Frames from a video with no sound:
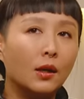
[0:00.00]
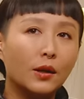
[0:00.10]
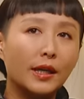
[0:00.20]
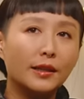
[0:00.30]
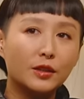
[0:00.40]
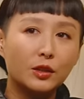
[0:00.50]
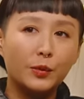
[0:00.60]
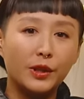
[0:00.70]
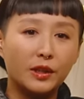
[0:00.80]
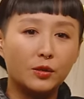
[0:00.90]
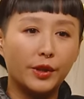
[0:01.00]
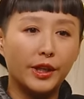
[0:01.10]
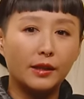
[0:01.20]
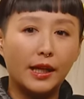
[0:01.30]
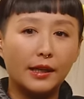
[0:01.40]
Okay, let's just put it this
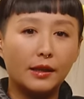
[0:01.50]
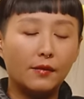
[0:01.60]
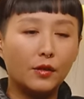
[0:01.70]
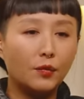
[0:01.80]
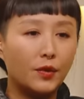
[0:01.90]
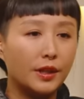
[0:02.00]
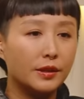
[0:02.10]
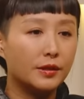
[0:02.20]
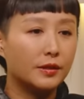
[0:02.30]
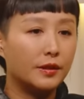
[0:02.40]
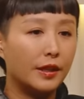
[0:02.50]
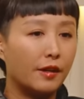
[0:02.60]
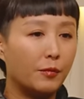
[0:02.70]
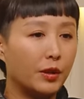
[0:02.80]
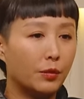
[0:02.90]
way. Like, I've got friends that
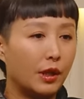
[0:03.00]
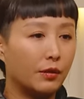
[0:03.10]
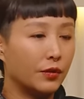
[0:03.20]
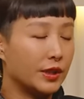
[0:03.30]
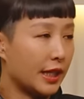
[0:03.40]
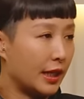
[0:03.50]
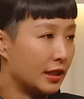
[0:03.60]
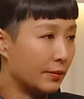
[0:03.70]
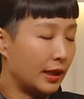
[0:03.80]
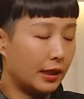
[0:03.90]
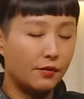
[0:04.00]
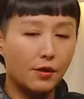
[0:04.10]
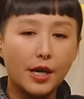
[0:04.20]
have been around for decades in my life, right?